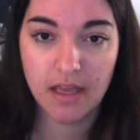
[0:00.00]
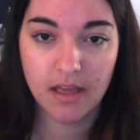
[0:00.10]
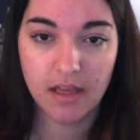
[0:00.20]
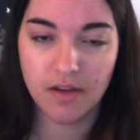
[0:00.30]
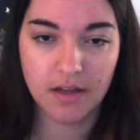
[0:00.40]

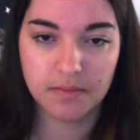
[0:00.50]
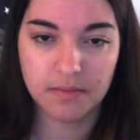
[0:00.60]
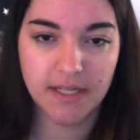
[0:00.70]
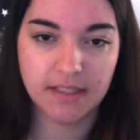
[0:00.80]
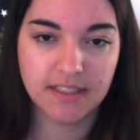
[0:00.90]
You guys may
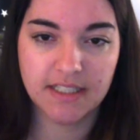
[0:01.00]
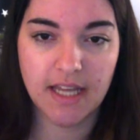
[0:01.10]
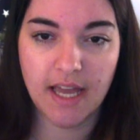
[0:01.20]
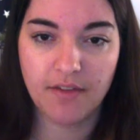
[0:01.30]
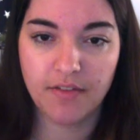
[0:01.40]
not see
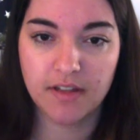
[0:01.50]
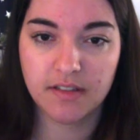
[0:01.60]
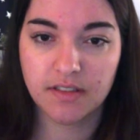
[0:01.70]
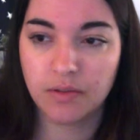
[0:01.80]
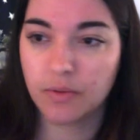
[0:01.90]
half of
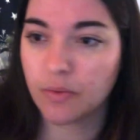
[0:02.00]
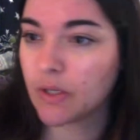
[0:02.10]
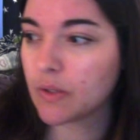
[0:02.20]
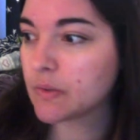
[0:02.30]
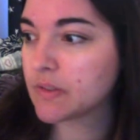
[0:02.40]
this, who
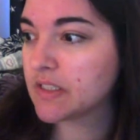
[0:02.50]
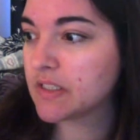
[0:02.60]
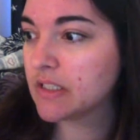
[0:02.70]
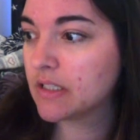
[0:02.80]
knows.